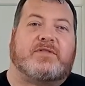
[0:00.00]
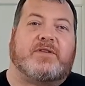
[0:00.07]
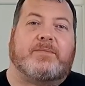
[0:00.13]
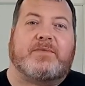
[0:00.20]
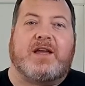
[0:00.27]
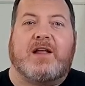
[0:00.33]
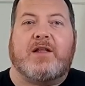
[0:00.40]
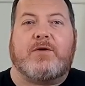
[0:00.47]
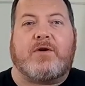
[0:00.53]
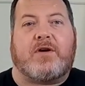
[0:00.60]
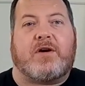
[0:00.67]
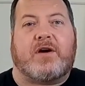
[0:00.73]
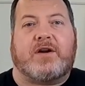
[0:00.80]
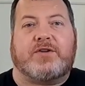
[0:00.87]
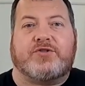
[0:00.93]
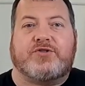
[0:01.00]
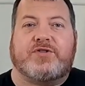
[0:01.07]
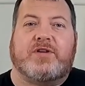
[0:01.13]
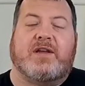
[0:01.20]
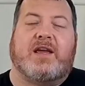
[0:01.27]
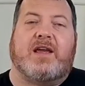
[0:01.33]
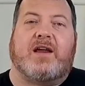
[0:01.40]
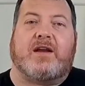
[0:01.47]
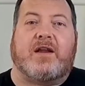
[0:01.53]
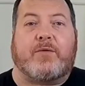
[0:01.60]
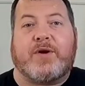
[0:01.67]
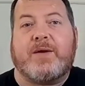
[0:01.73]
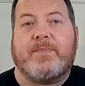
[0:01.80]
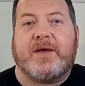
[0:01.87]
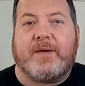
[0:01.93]
some yellow orange and
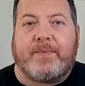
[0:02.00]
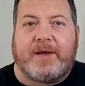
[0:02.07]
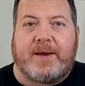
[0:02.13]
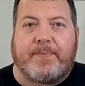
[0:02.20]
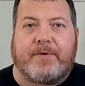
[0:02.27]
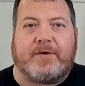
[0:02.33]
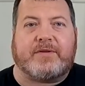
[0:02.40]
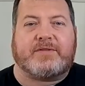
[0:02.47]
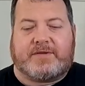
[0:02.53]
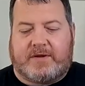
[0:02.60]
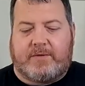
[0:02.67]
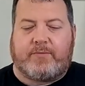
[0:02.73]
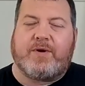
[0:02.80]
red bell peppers,